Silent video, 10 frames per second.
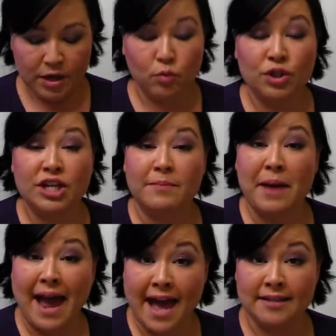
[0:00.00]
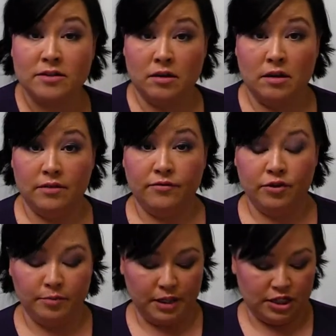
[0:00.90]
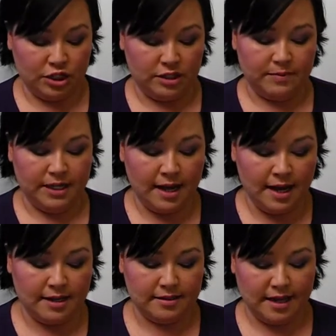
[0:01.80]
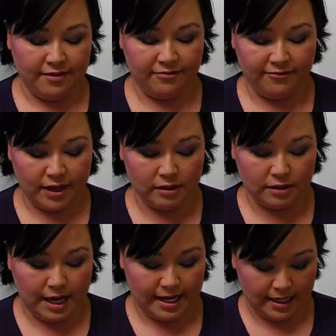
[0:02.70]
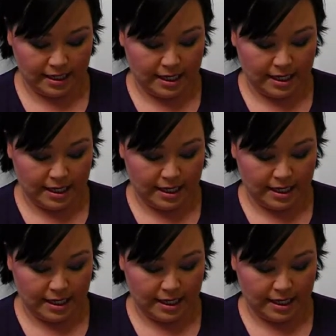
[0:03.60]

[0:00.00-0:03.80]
which I passed on for the blushes because I felt like